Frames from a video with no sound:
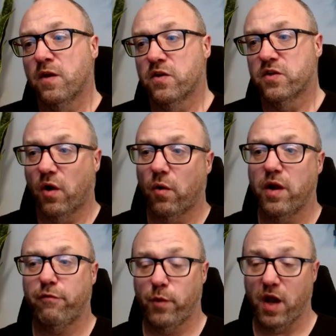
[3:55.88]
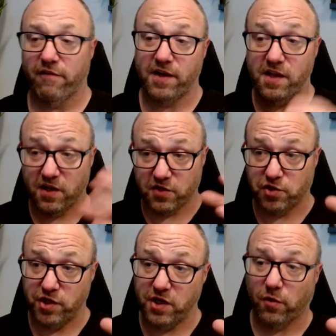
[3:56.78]
So if you have an
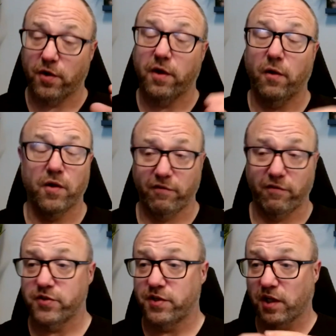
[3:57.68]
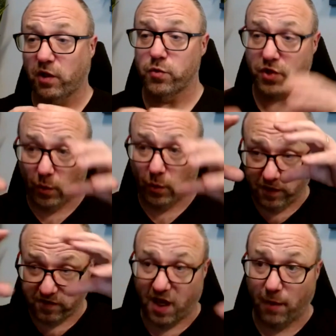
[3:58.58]
ESG or a diversity and inclusion goal
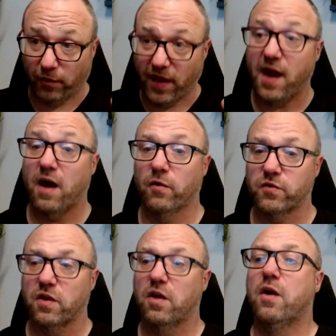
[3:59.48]
at the top of the house,